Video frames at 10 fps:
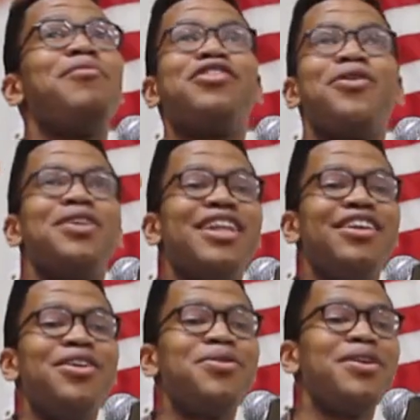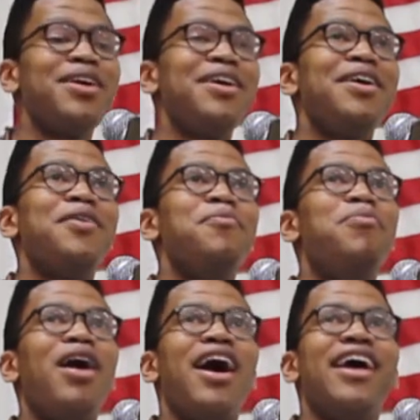much older than you,
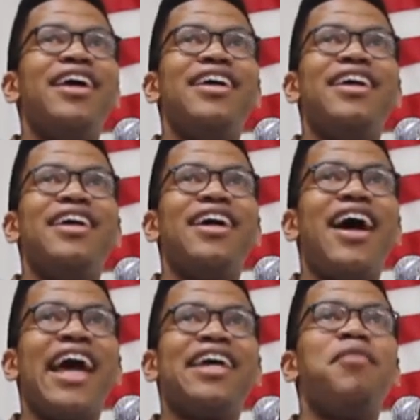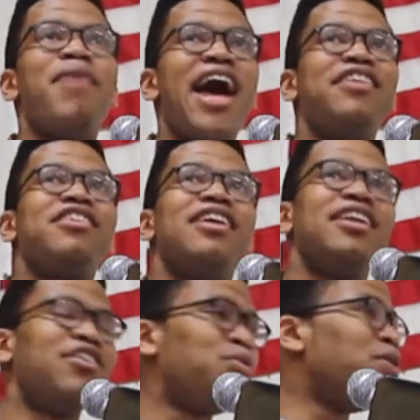but I can
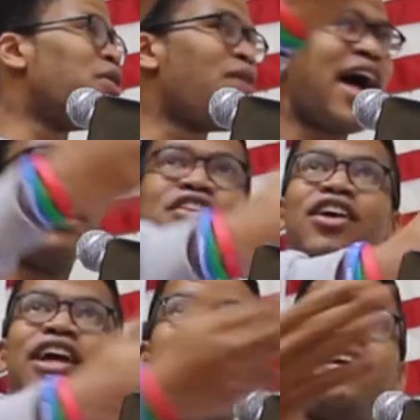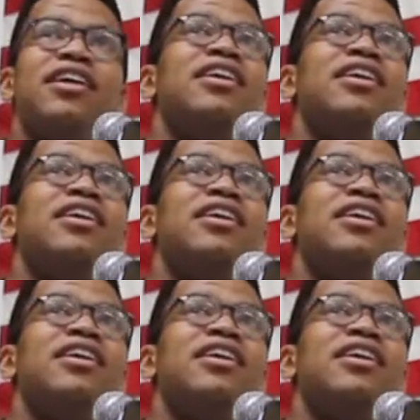imagine if we were around during,